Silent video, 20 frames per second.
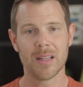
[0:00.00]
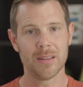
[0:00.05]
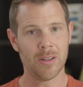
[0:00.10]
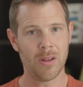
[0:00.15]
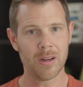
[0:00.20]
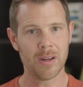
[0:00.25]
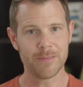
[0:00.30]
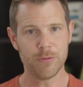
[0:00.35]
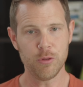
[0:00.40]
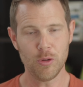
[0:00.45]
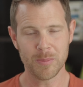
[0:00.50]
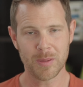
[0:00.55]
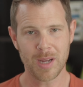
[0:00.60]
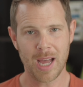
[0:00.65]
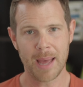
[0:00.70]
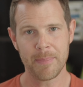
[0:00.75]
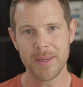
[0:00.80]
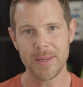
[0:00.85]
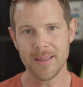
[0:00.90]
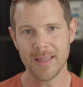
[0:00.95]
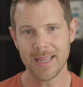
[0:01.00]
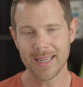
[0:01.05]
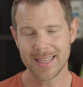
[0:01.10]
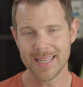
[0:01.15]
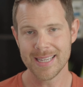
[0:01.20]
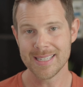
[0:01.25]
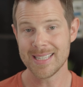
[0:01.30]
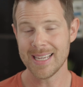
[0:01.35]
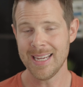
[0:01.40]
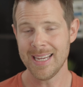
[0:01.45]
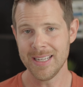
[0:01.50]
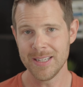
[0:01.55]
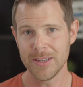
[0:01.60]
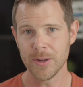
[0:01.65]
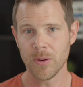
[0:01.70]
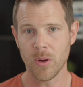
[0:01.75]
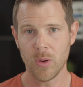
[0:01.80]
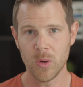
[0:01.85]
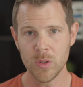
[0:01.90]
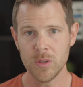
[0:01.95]
long form copy like this in
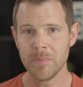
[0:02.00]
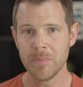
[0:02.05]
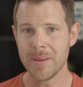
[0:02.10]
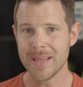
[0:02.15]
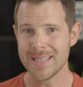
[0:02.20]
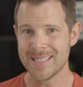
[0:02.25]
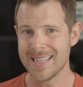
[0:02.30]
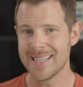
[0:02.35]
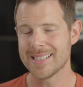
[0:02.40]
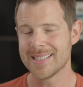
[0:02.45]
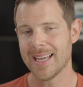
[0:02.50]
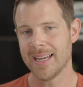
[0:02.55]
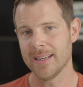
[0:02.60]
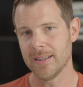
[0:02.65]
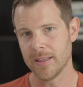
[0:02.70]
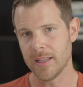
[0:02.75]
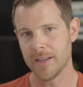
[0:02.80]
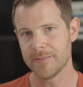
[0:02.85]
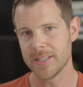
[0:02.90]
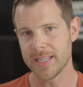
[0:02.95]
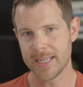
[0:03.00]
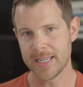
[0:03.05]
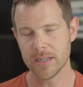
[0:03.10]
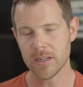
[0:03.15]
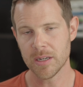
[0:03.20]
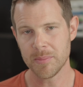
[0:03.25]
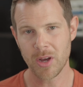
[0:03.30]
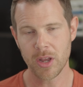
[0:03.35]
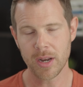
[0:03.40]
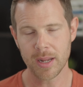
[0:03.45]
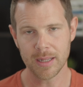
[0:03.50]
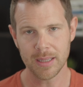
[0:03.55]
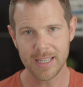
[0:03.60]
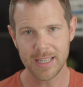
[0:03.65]
your own business, I'd love to hear about it.